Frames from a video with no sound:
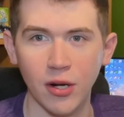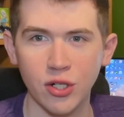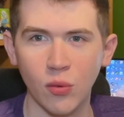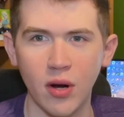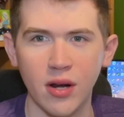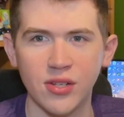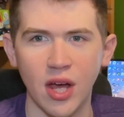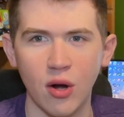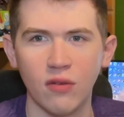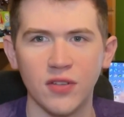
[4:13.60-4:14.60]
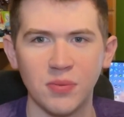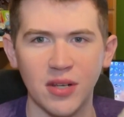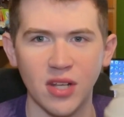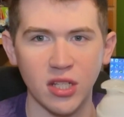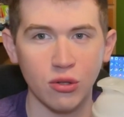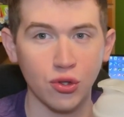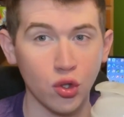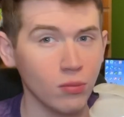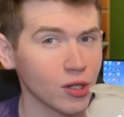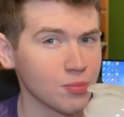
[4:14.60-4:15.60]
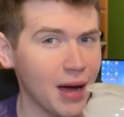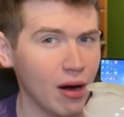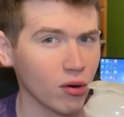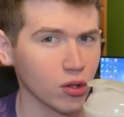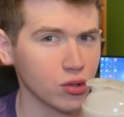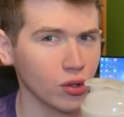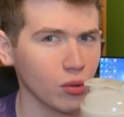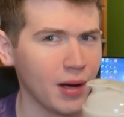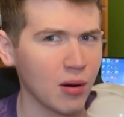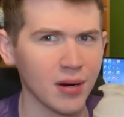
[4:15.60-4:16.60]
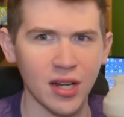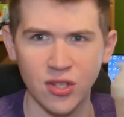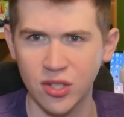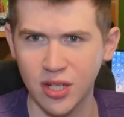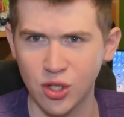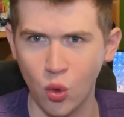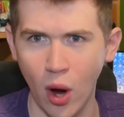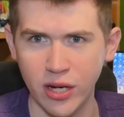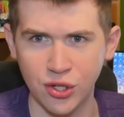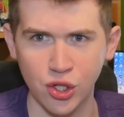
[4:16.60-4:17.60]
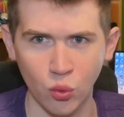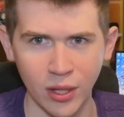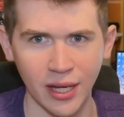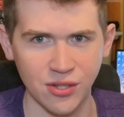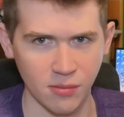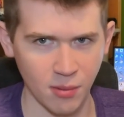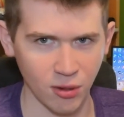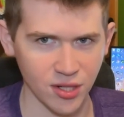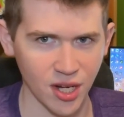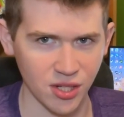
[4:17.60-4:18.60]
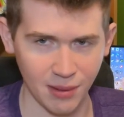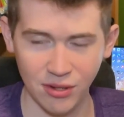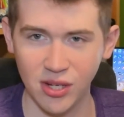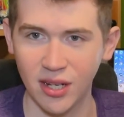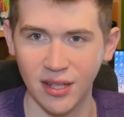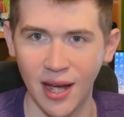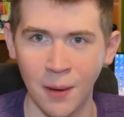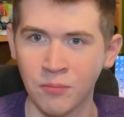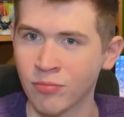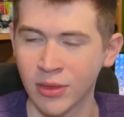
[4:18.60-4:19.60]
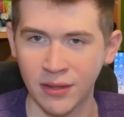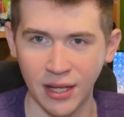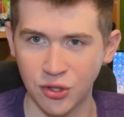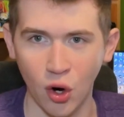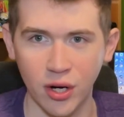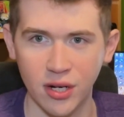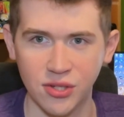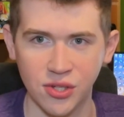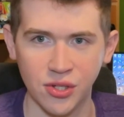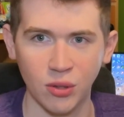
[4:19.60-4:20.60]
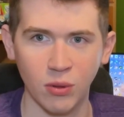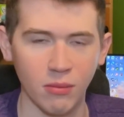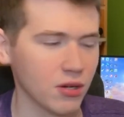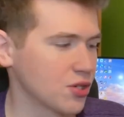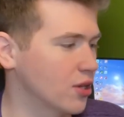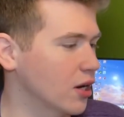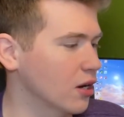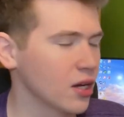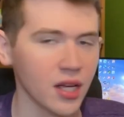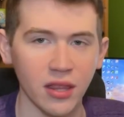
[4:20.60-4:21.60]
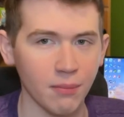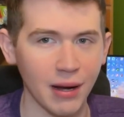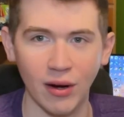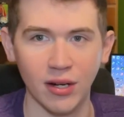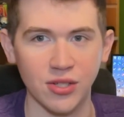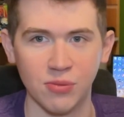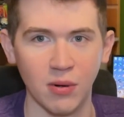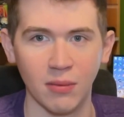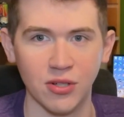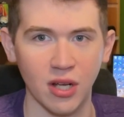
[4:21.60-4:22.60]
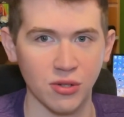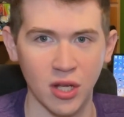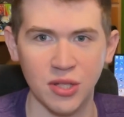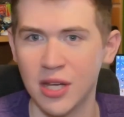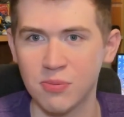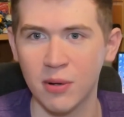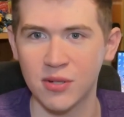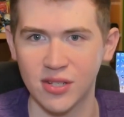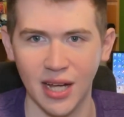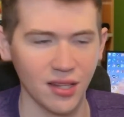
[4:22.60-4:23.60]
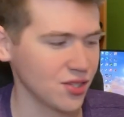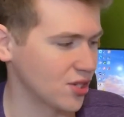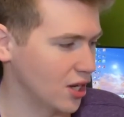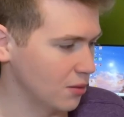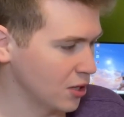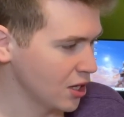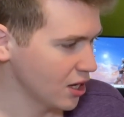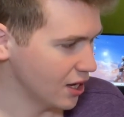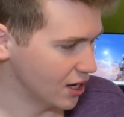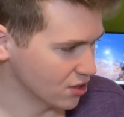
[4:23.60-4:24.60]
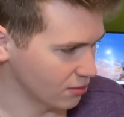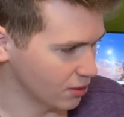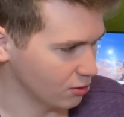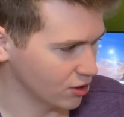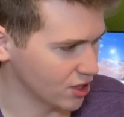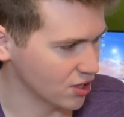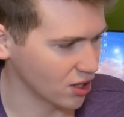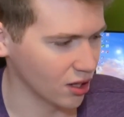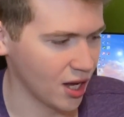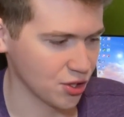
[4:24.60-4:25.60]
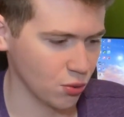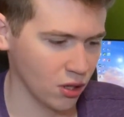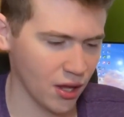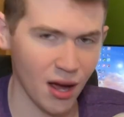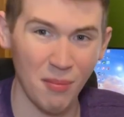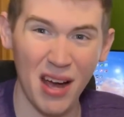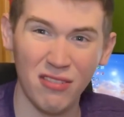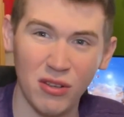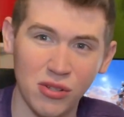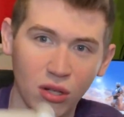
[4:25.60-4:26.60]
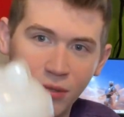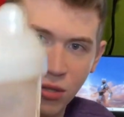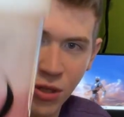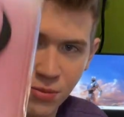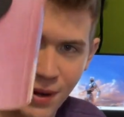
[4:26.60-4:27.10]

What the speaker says: not sure what it is. I don't know if it's because I used too much powder or too little powder, but it doesn't taste quite as sweet as I remember it tasting. But outside of that, that tardiness is still pretty much there. The berryness is pretty much there. So it tastes pretty much exactly the same. As I remember it tasting a lot sweeter. I might have used a little bit too much